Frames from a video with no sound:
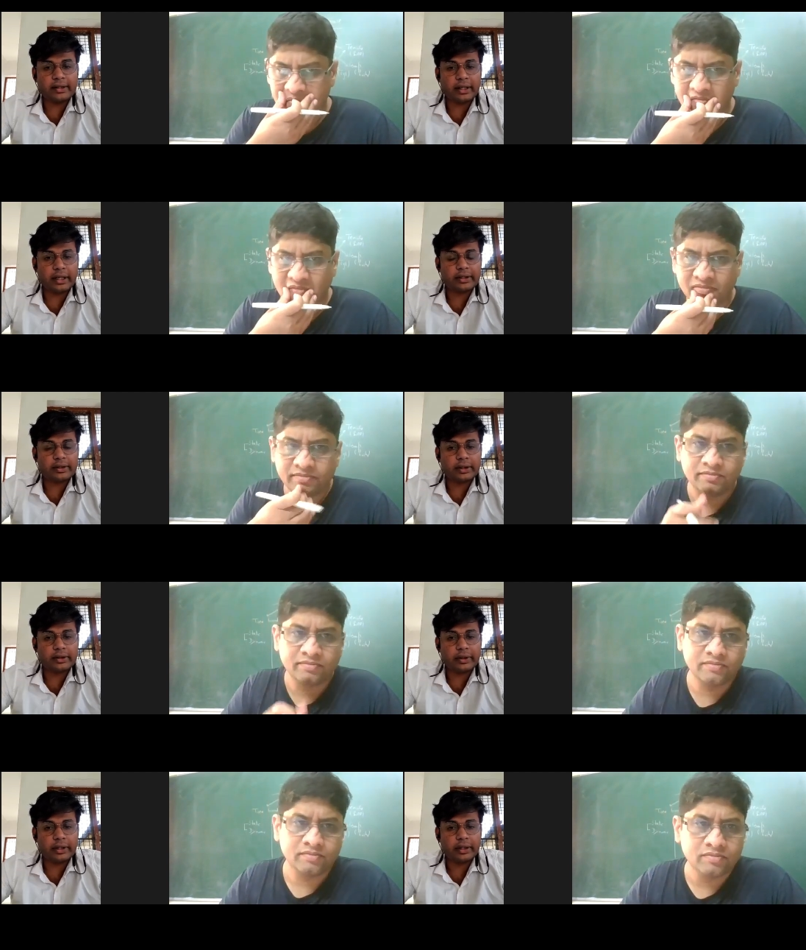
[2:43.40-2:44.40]
Speaker 1: sir, like, so that's
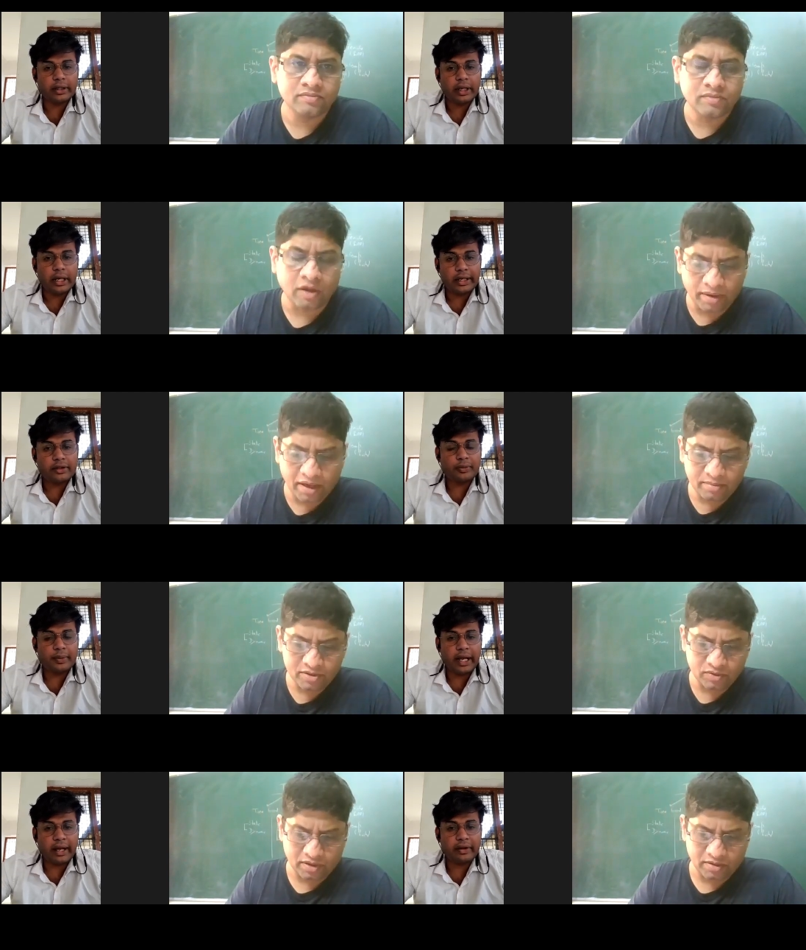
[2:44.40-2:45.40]
why. And it break should be
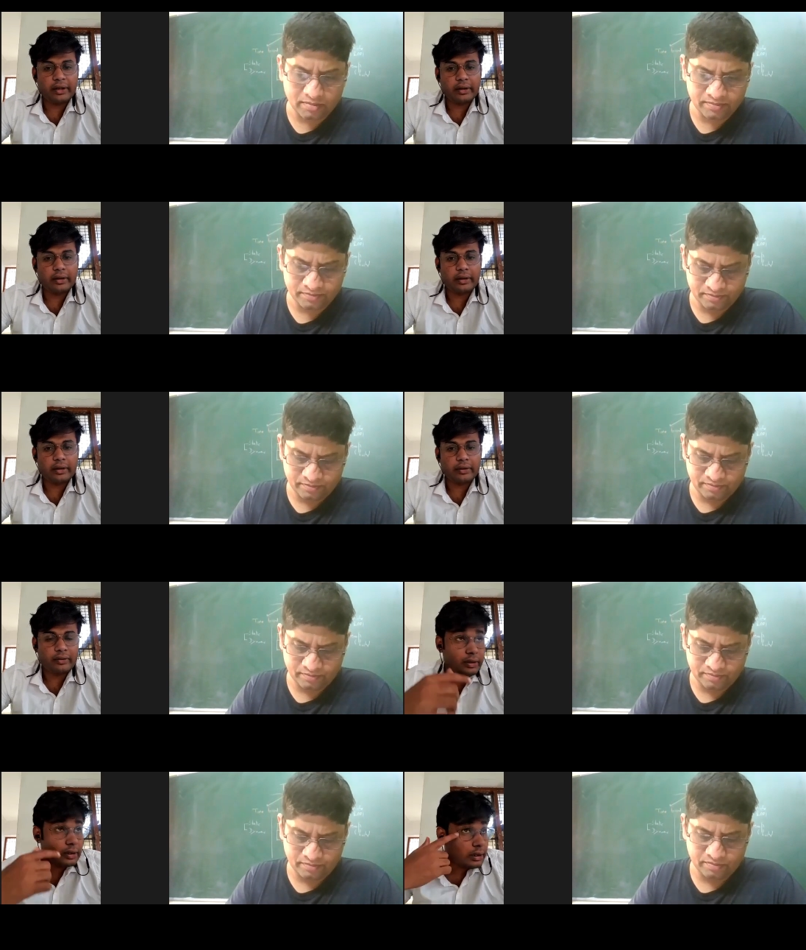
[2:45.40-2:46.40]
having,
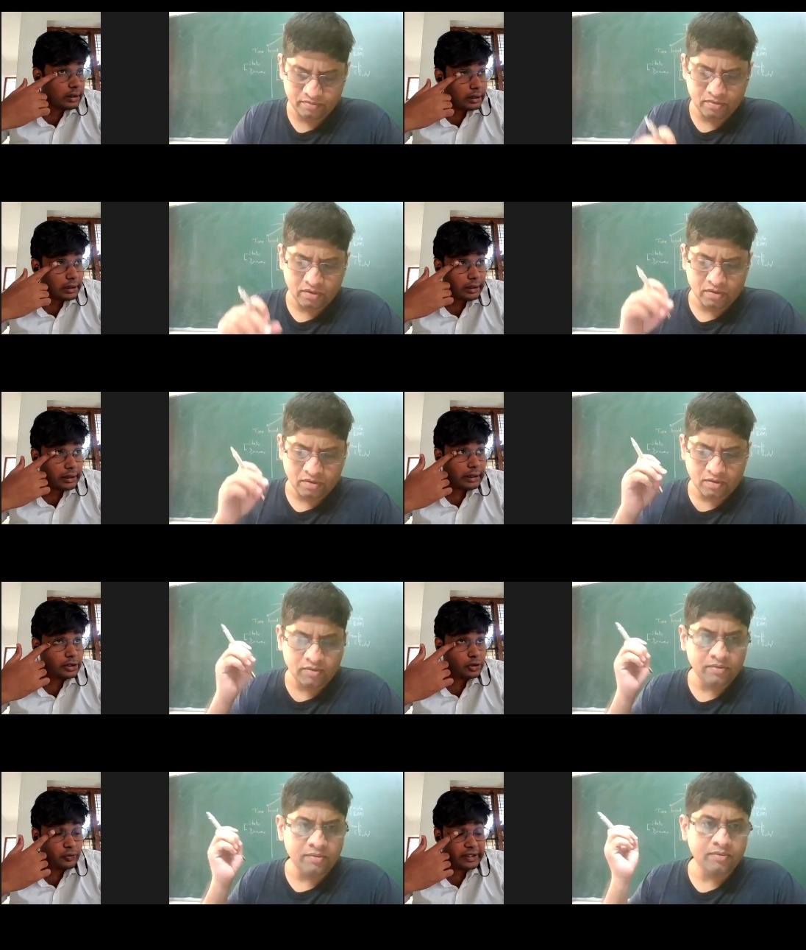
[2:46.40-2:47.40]
uh, it
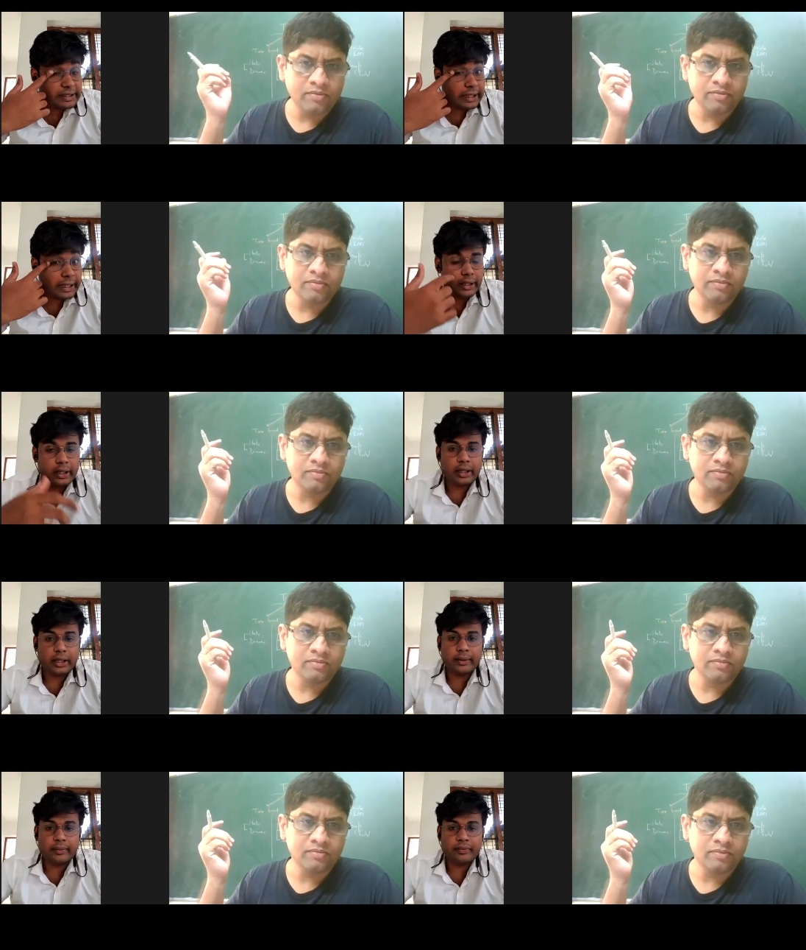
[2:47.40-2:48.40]
should withstand. Uh,
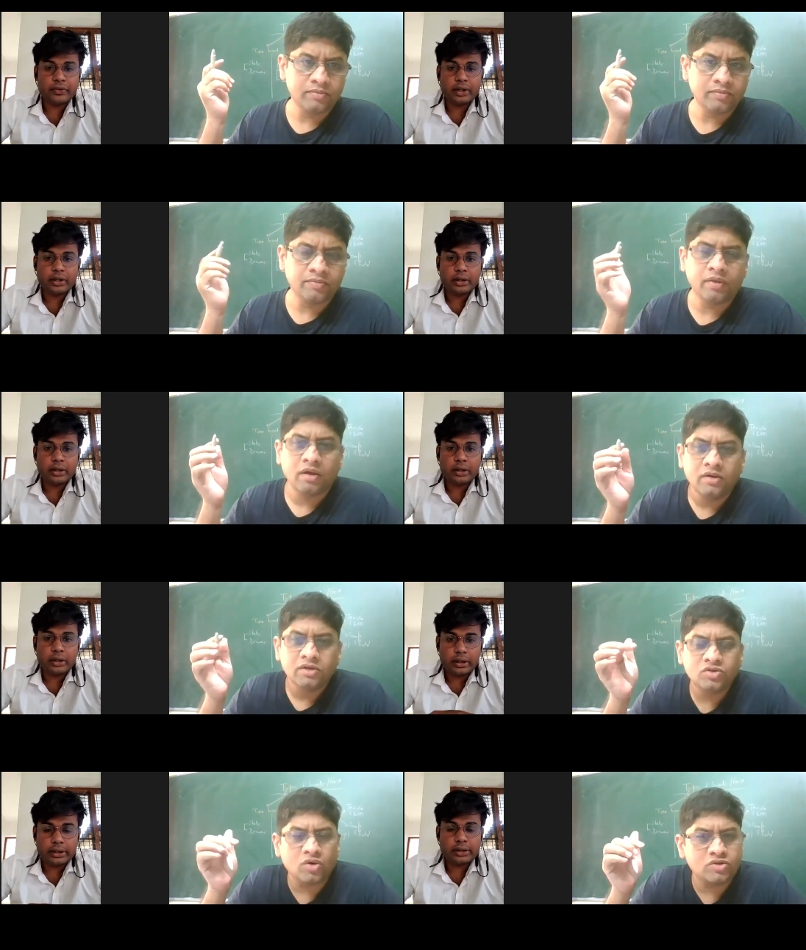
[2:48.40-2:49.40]

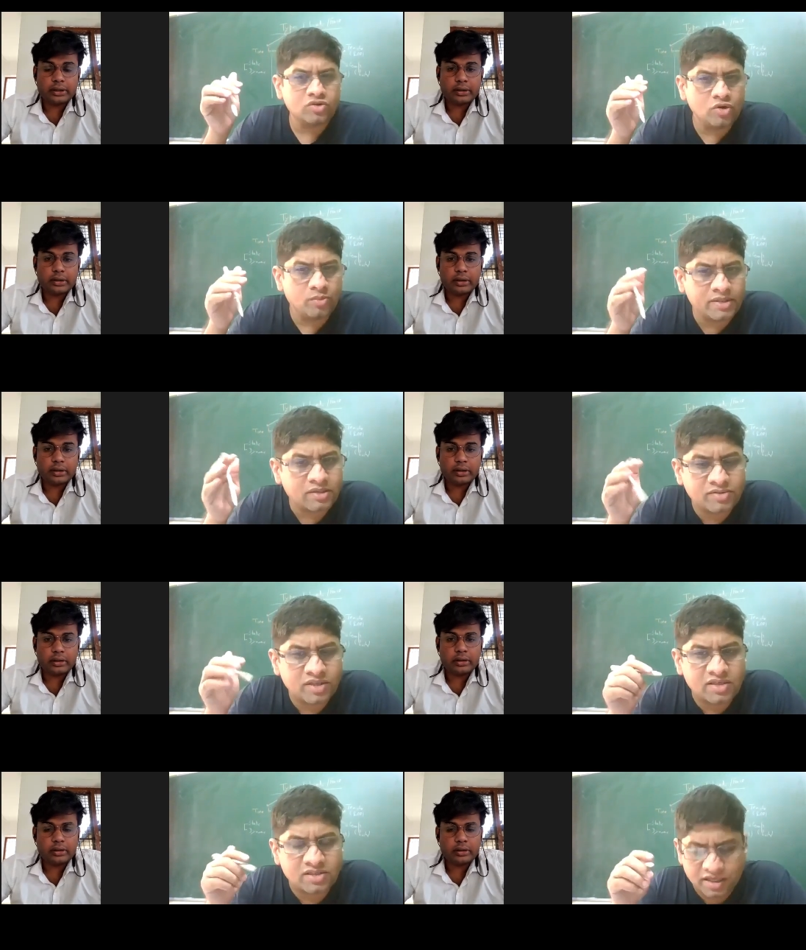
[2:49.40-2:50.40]
Speaker 2: so, so you must have
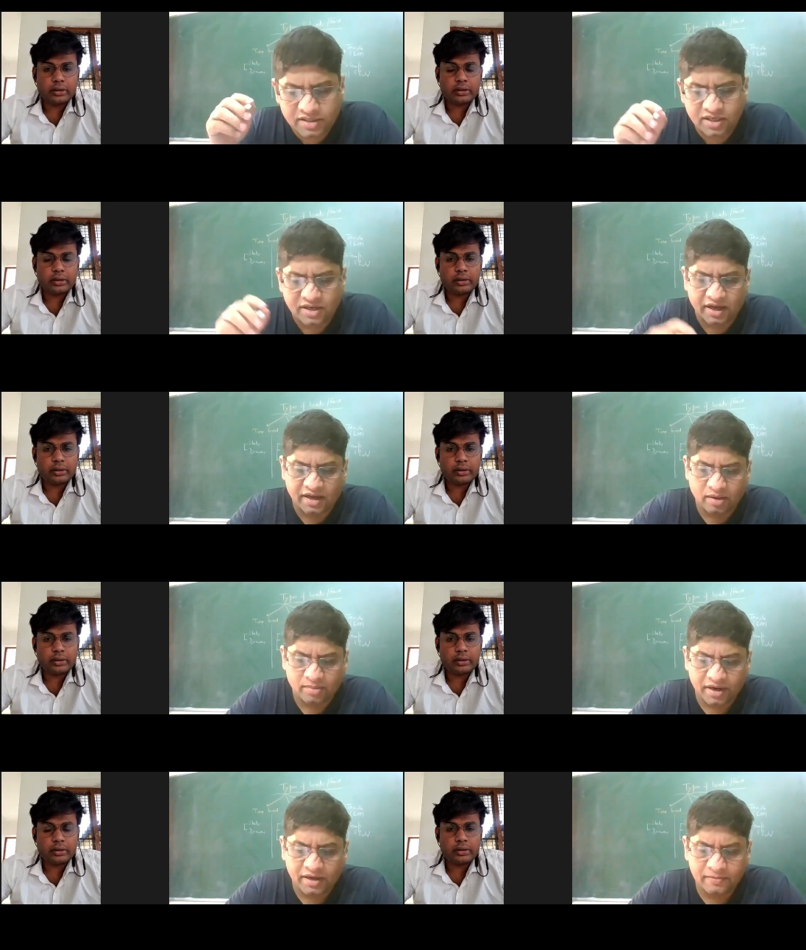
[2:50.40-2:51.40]
seen stress strain diagram,
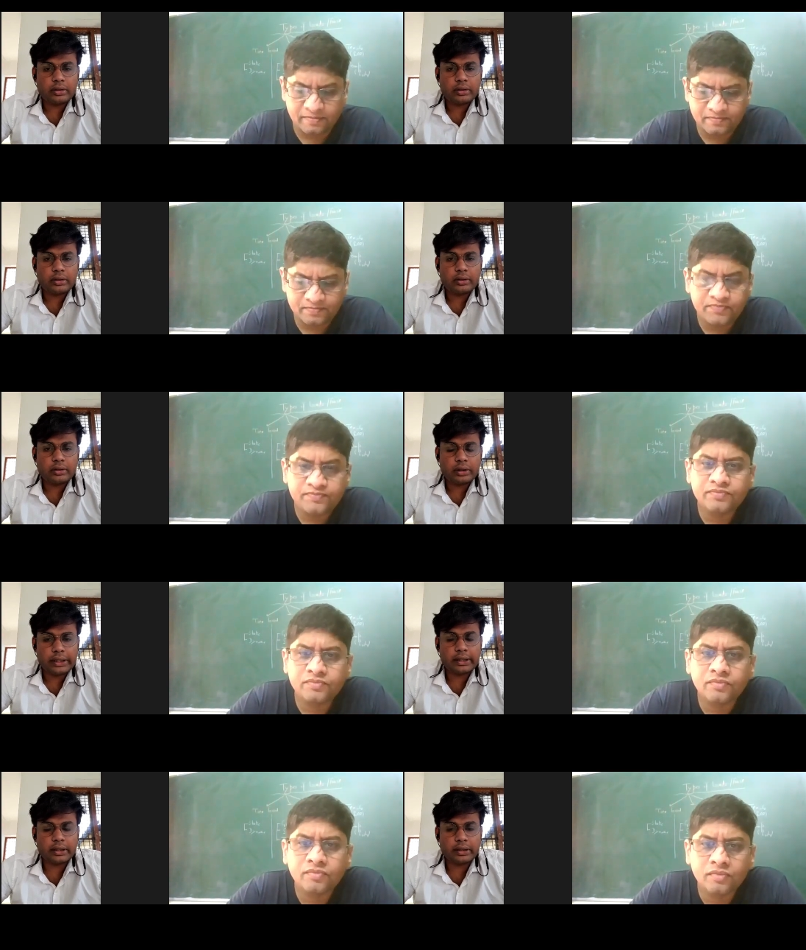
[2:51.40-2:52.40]
right?
Speaker 1: Yes,
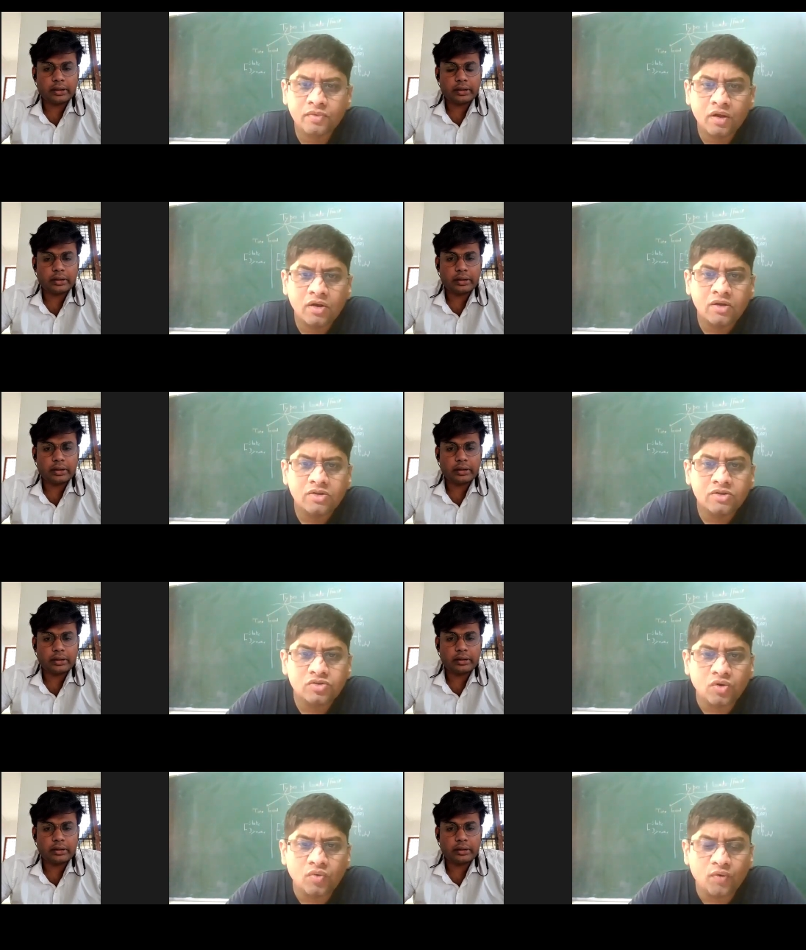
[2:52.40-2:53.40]
sir.
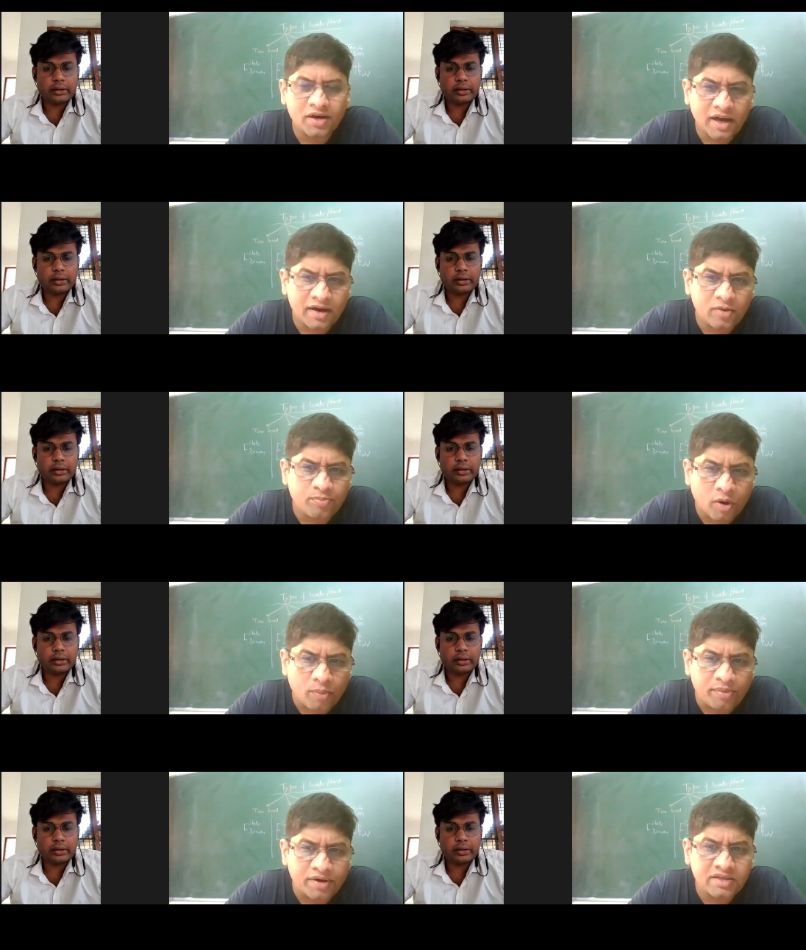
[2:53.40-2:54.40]
Speaker 2: So what kind of
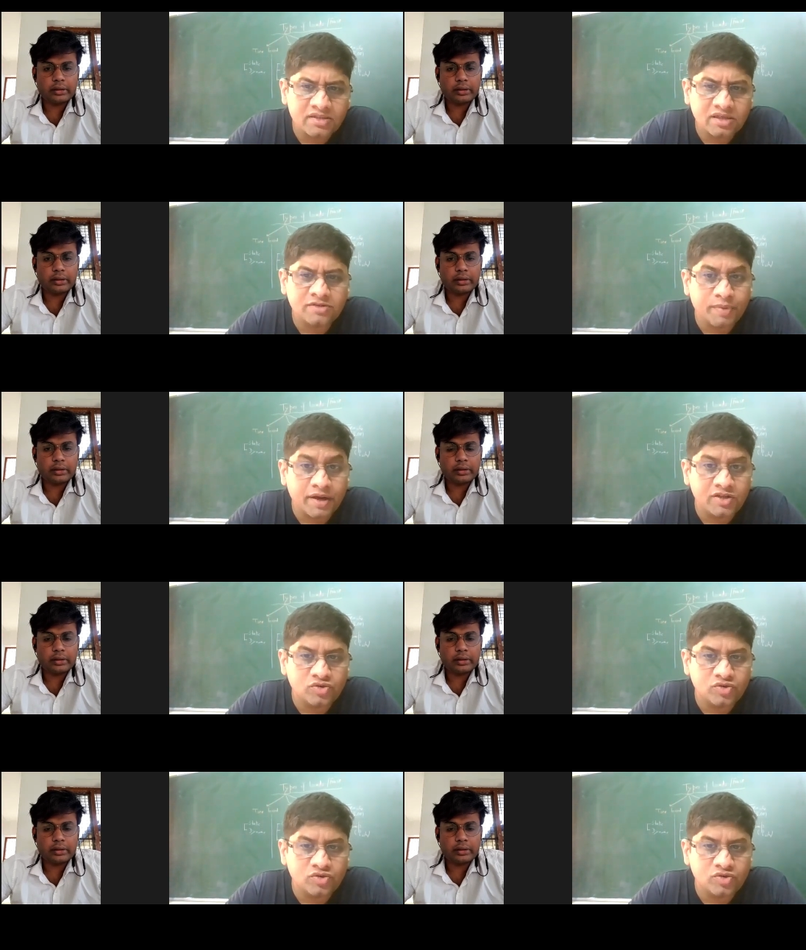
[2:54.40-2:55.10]
properties a spring